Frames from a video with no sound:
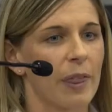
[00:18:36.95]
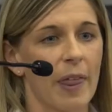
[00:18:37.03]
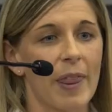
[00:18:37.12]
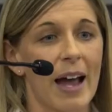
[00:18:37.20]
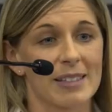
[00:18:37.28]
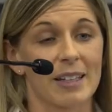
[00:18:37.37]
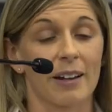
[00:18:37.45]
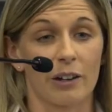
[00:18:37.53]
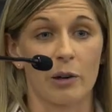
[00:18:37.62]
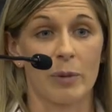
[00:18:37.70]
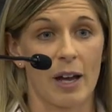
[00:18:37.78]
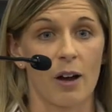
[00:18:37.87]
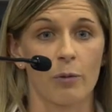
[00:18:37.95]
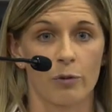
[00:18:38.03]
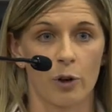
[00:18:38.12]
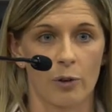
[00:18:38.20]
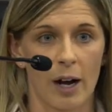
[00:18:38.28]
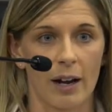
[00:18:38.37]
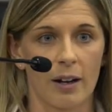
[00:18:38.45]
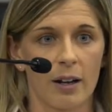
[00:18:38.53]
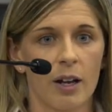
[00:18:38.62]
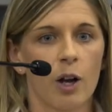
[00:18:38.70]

But then that's not going to be helpful, right?